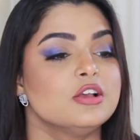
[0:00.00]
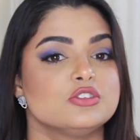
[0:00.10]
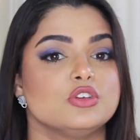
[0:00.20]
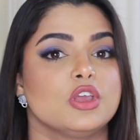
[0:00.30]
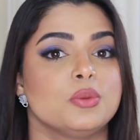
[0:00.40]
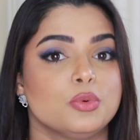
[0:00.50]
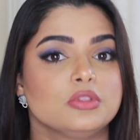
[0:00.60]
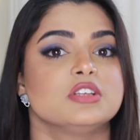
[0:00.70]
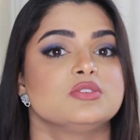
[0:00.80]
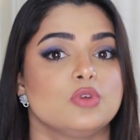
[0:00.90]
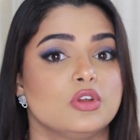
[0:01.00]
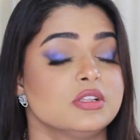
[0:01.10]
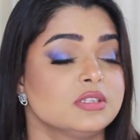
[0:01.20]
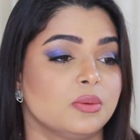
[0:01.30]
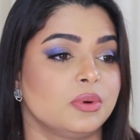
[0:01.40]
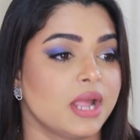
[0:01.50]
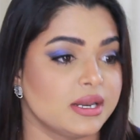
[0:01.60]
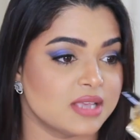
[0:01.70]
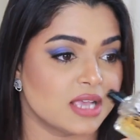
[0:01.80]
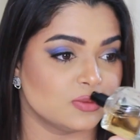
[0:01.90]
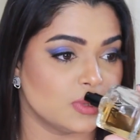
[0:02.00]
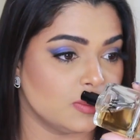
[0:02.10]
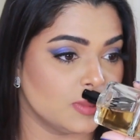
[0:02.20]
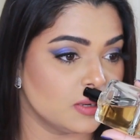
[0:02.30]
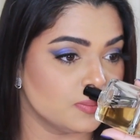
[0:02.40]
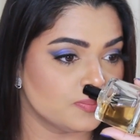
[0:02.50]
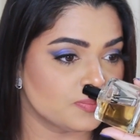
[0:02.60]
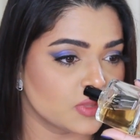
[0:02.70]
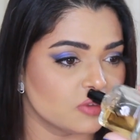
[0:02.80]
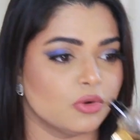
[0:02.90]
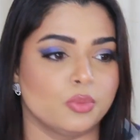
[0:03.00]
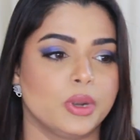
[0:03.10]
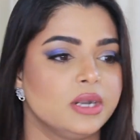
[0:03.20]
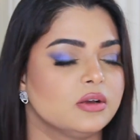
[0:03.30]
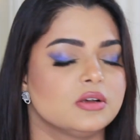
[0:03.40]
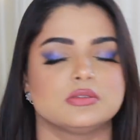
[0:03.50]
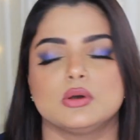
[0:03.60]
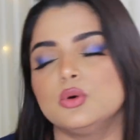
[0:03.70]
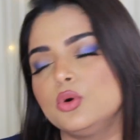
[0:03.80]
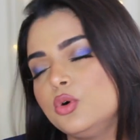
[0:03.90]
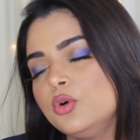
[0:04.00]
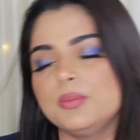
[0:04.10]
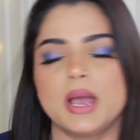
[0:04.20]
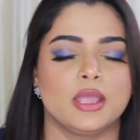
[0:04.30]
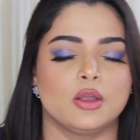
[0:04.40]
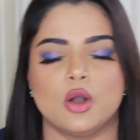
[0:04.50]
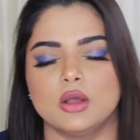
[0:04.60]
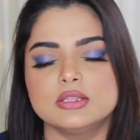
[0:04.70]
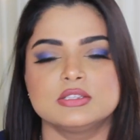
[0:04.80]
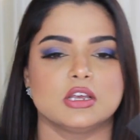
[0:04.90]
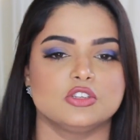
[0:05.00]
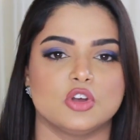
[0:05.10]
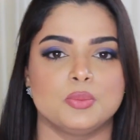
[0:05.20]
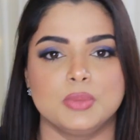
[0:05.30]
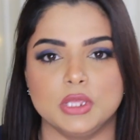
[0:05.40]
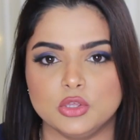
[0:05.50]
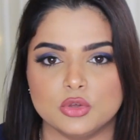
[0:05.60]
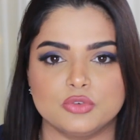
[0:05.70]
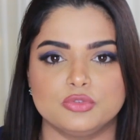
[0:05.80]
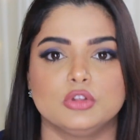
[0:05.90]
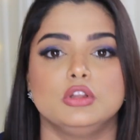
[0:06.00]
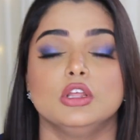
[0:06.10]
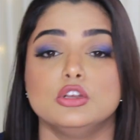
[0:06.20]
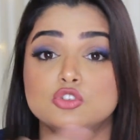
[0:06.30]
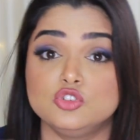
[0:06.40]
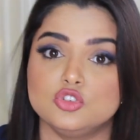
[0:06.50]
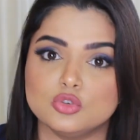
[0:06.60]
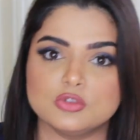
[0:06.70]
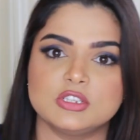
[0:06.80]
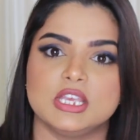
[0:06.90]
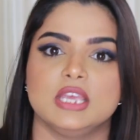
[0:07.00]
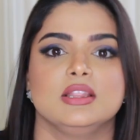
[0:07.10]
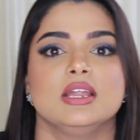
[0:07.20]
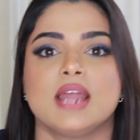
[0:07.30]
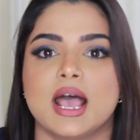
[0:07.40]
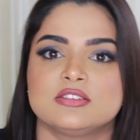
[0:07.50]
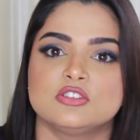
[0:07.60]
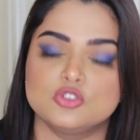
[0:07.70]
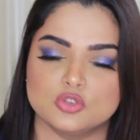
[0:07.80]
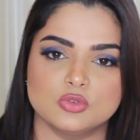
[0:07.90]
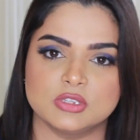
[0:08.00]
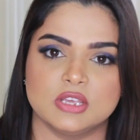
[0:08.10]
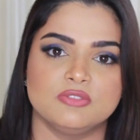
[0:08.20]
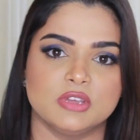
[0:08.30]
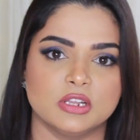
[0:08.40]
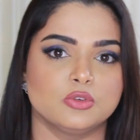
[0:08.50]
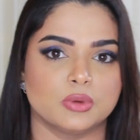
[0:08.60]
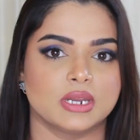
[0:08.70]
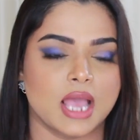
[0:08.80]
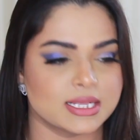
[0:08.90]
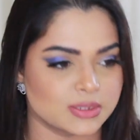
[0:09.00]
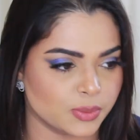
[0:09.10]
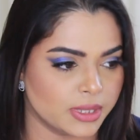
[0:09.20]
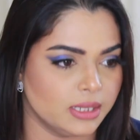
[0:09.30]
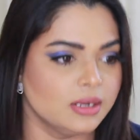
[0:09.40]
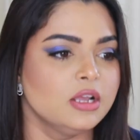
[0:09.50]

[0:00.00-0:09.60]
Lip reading: So you can put this one on in summer nights as well. But for winters, oh my god, such a beautiful juicy, it has a juicy feel to it as well.